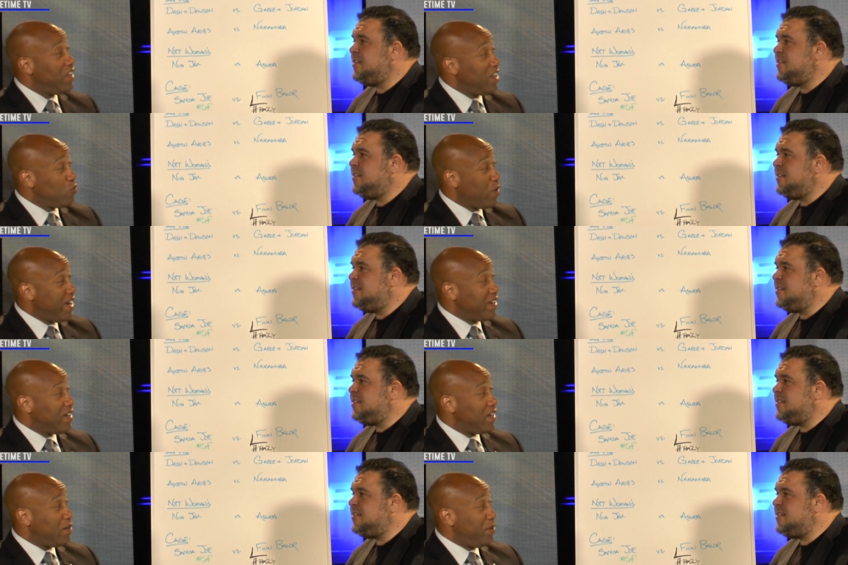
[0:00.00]

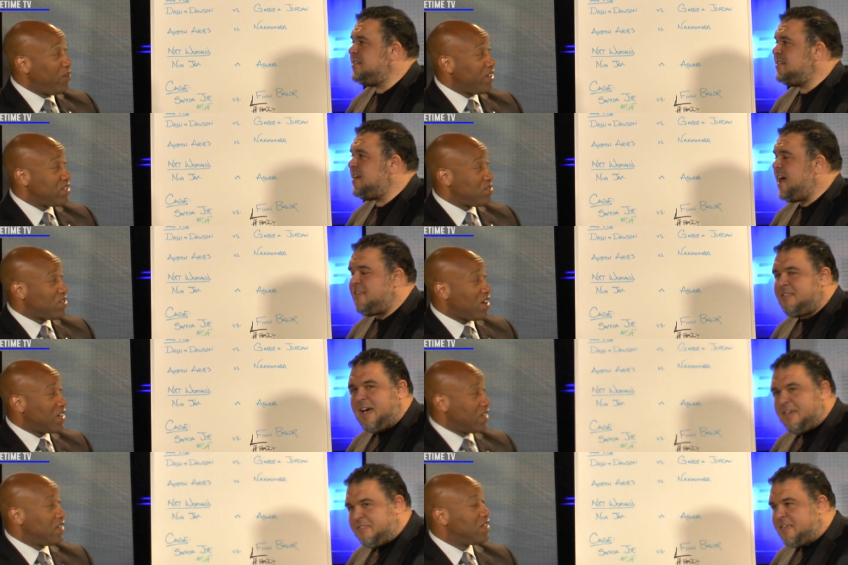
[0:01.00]
Speaker 1: In-ring abilities,
Speaker 2: you're I,
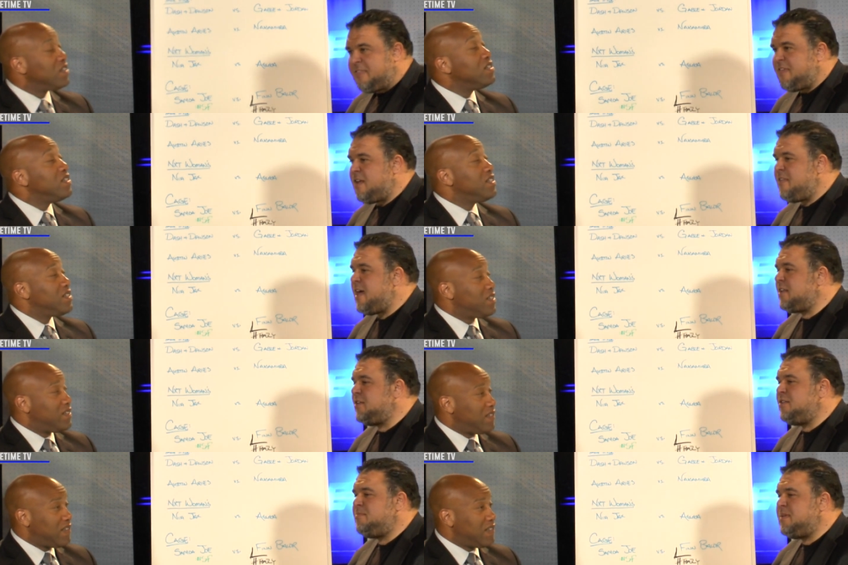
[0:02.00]
talking. I think they are that
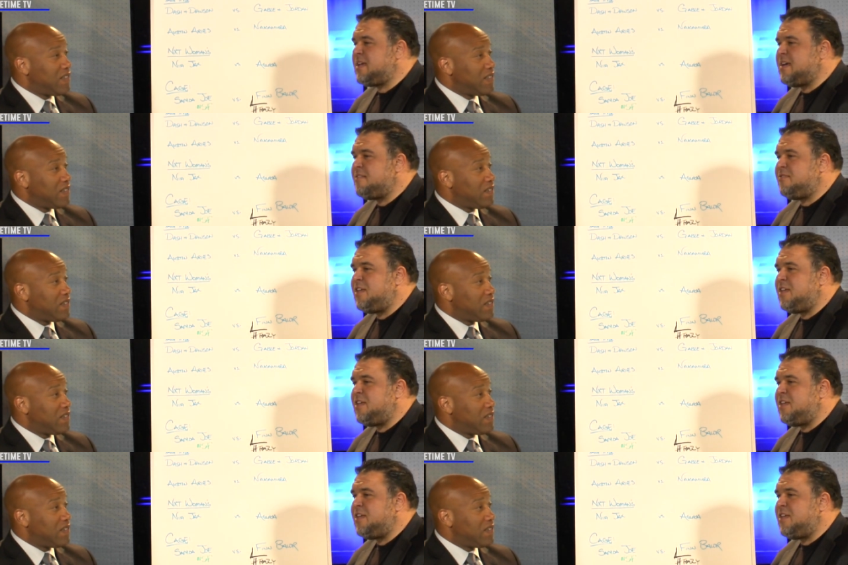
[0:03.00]
good because